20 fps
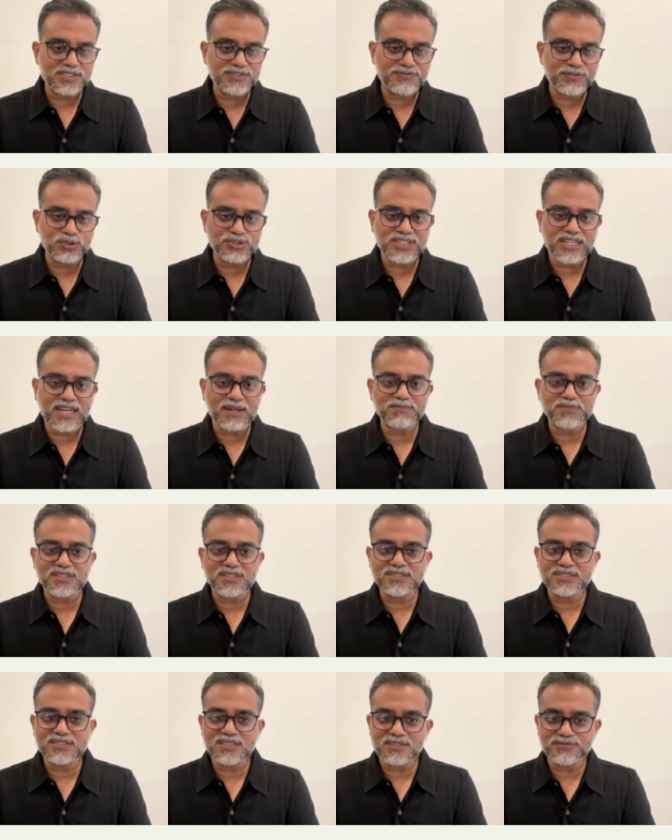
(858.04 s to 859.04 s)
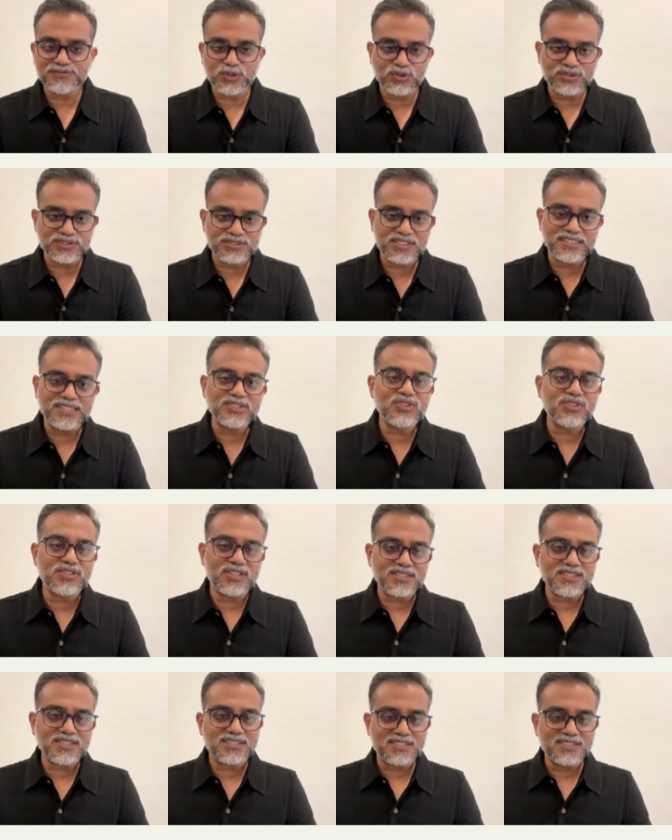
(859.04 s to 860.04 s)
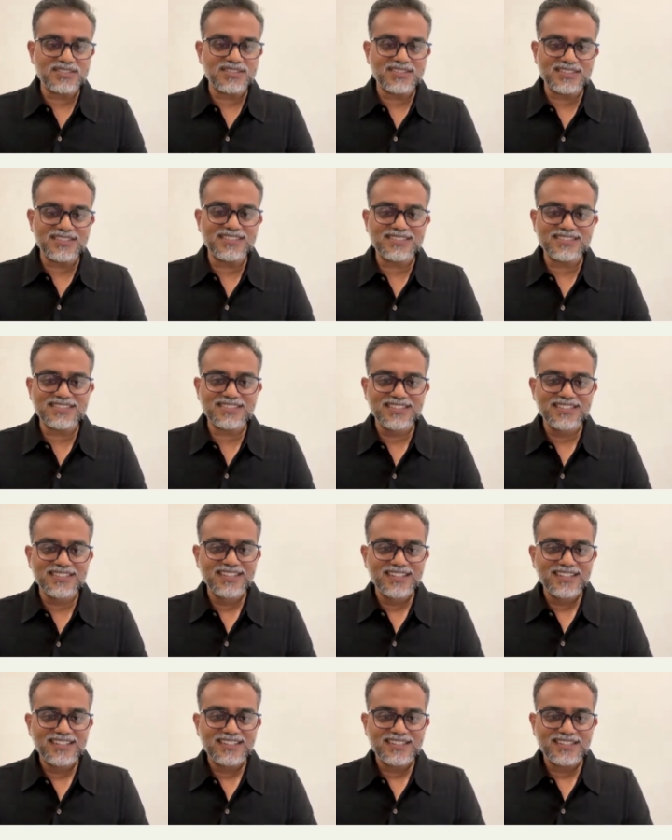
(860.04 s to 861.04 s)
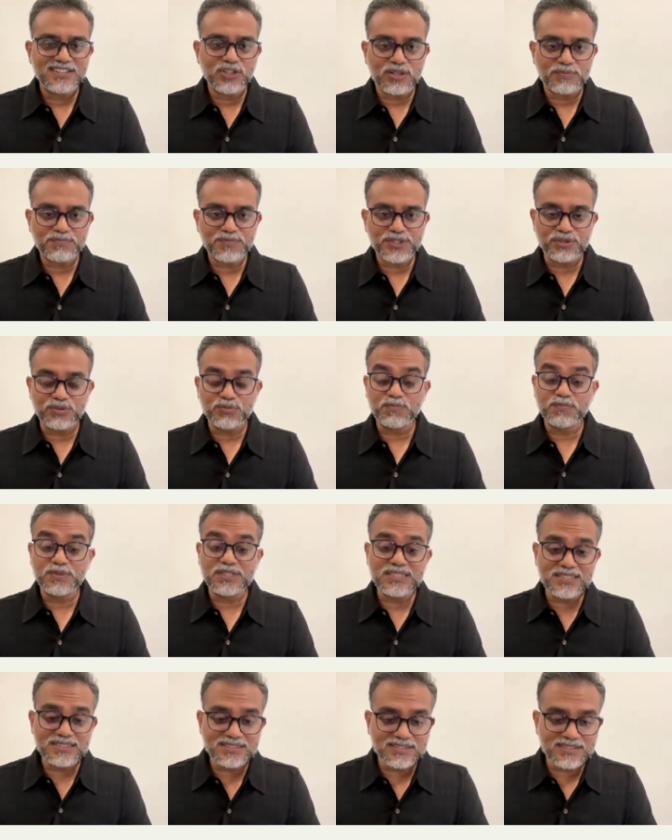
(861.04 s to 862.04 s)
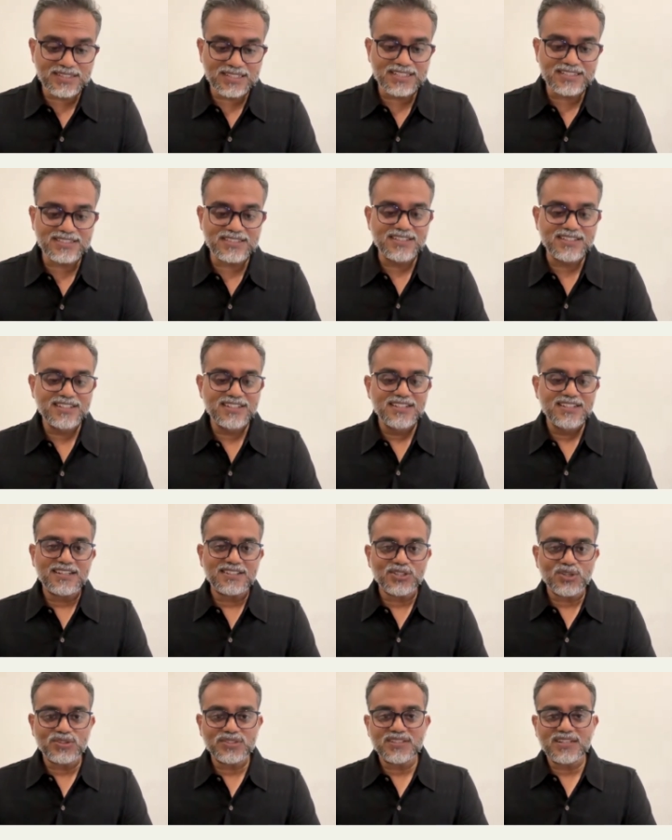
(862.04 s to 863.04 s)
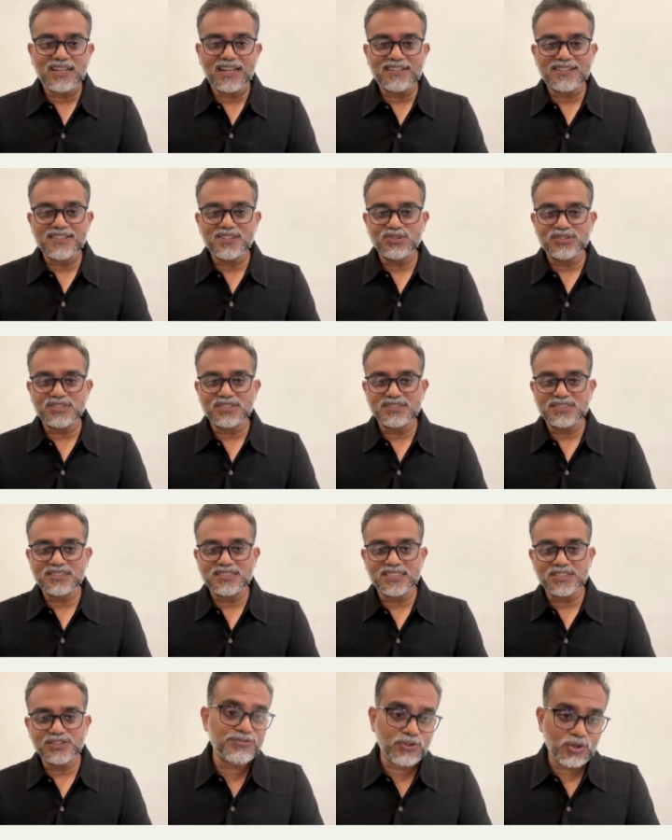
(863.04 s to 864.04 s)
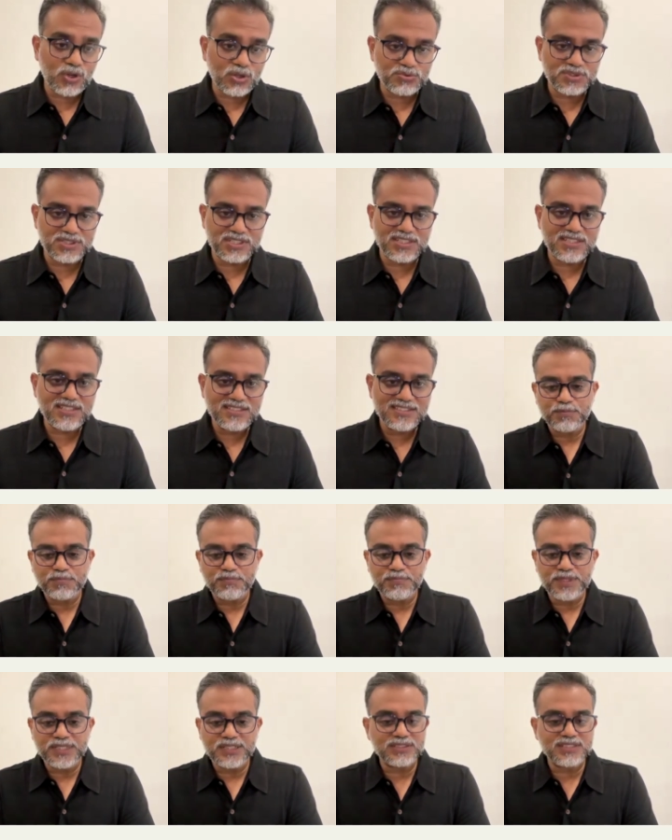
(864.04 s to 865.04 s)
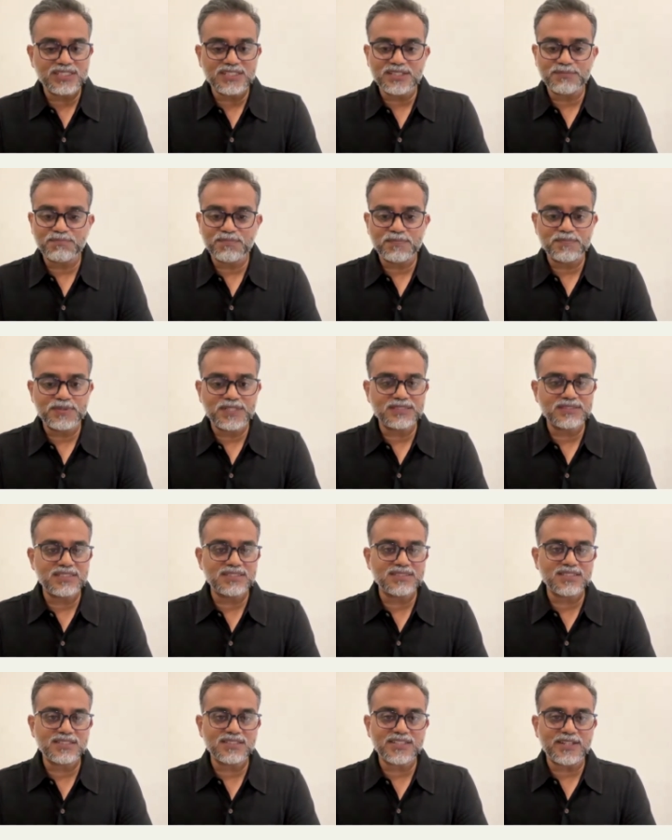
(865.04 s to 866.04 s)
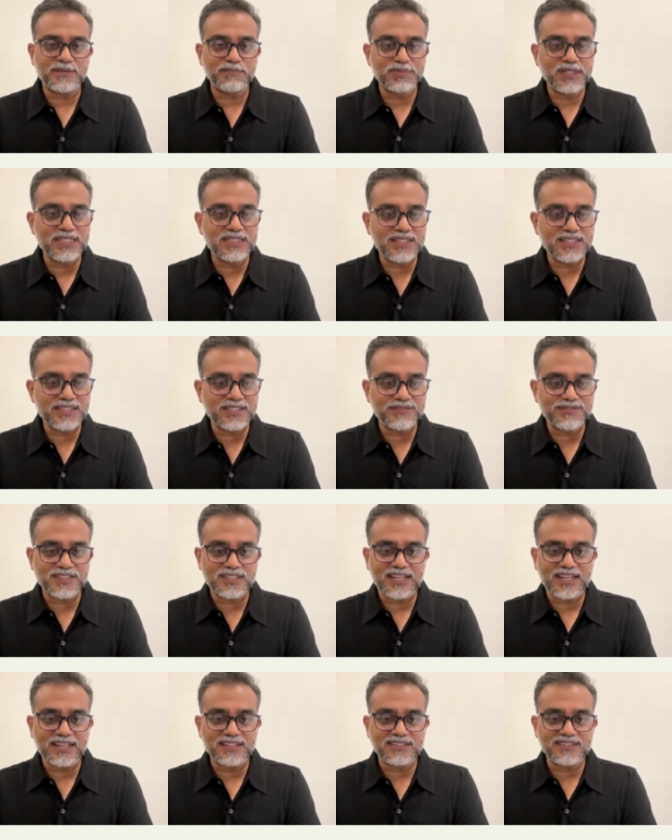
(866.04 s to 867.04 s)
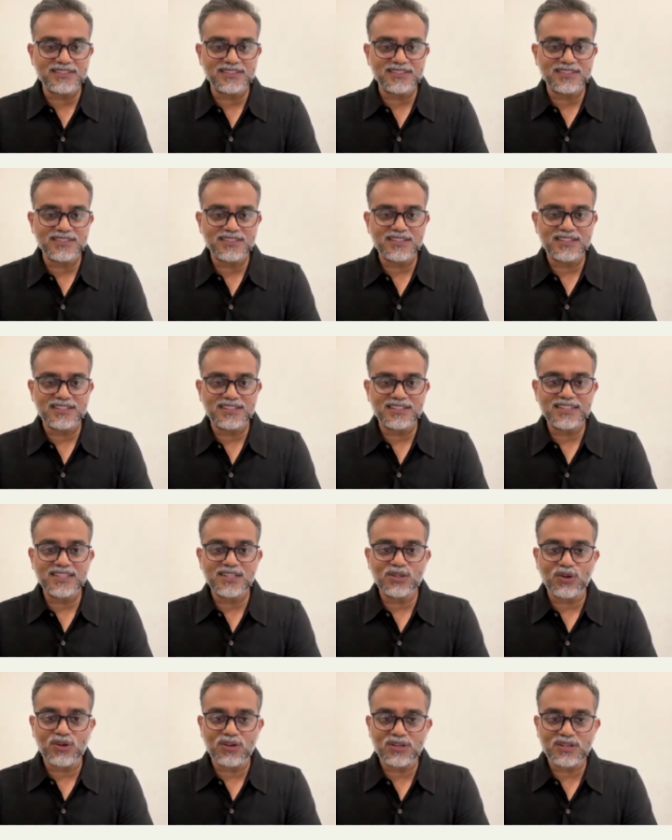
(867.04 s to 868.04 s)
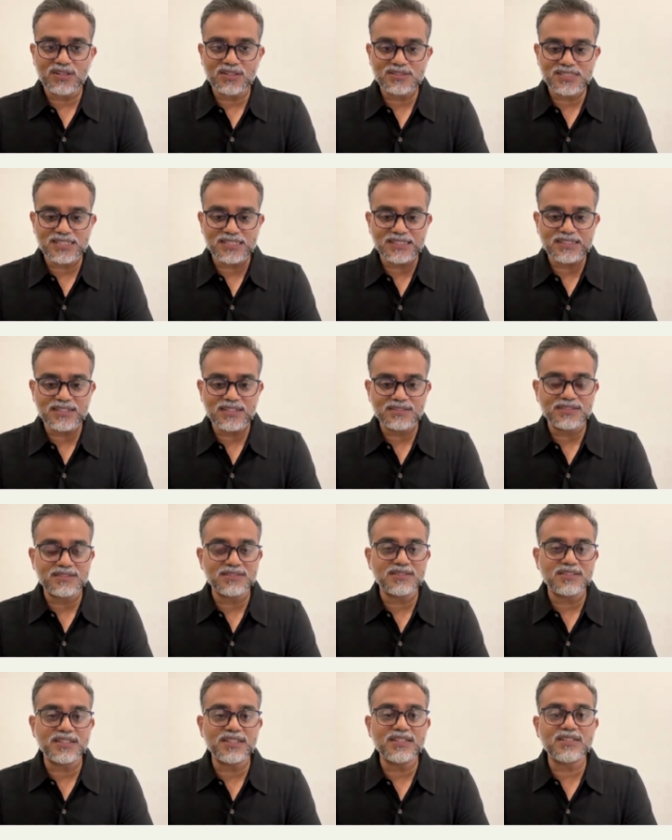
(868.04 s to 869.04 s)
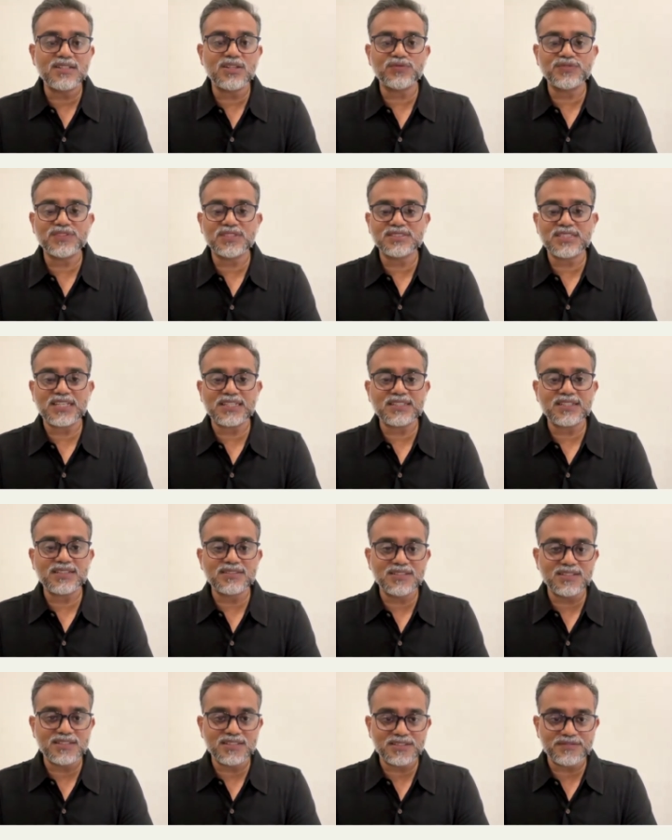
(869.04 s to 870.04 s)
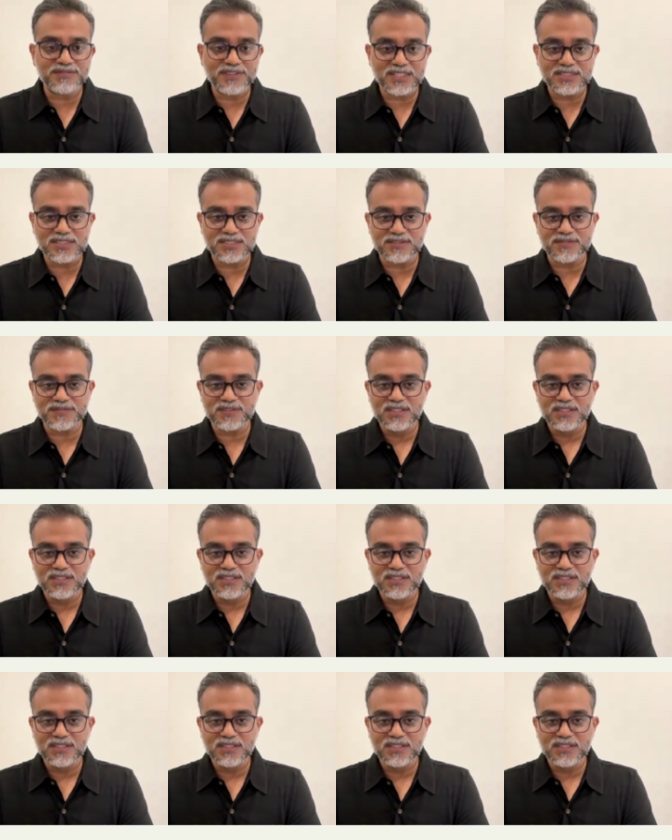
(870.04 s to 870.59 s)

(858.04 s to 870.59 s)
four chapters. Of course, the introduction is you know up to you. Please read Dr. Larry Kosinski's foreword because he presents a completely different angle. Uh, he calls it the era of the second derivative,